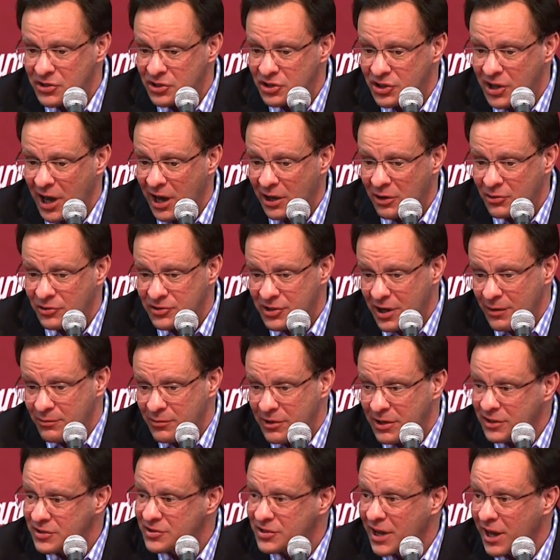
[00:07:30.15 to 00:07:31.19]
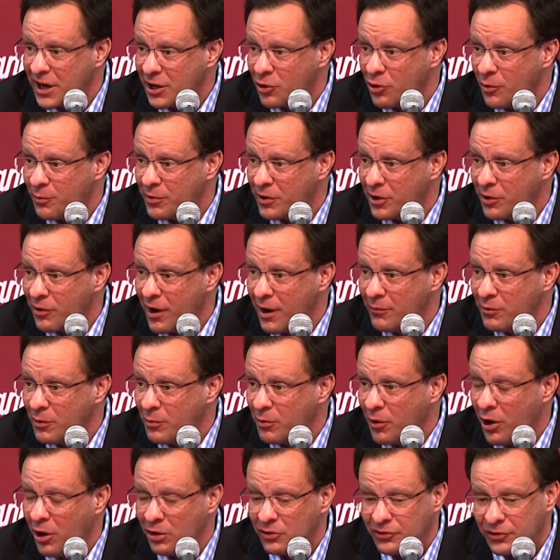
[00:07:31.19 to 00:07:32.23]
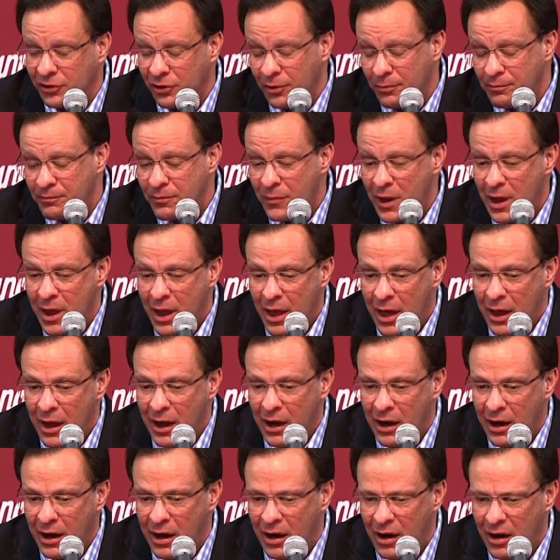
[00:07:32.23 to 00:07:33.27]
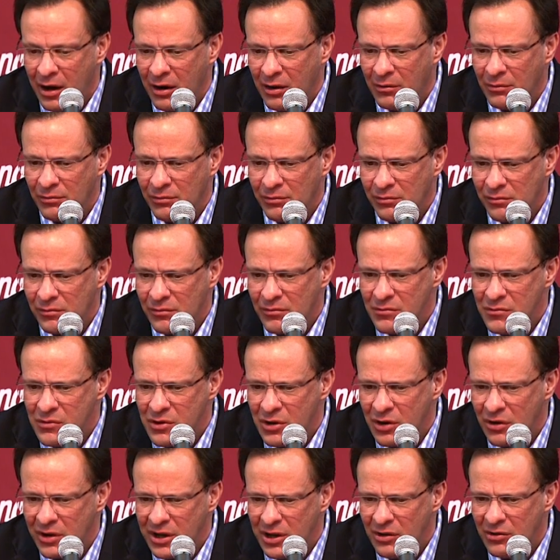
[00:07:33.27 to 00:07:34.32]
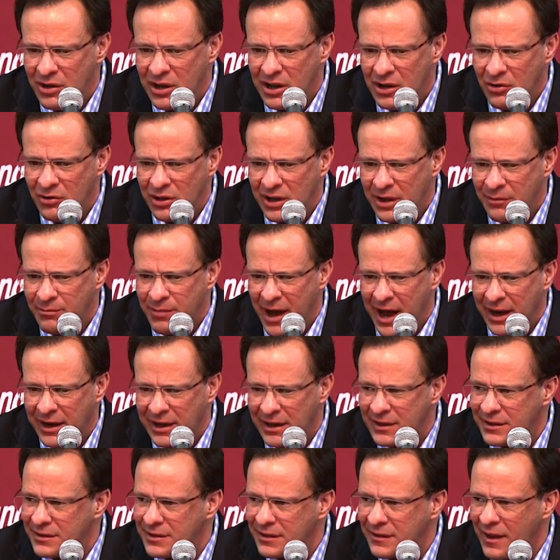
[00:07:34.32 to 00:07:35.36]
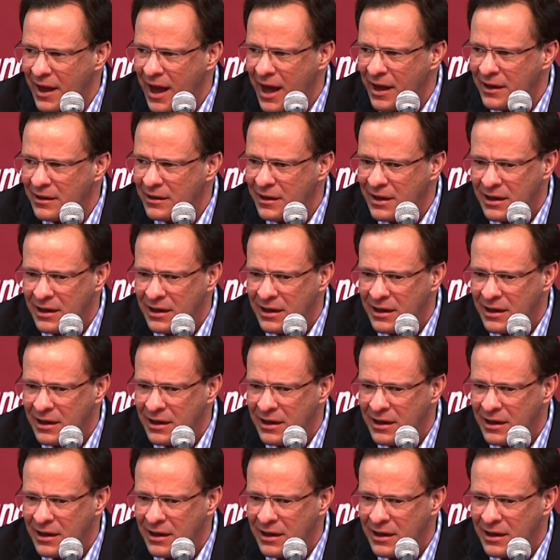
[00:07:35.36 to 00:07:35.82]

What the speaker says: A shot goes up, you just got to go up and grab the ball. So, you know, he'll get back into that.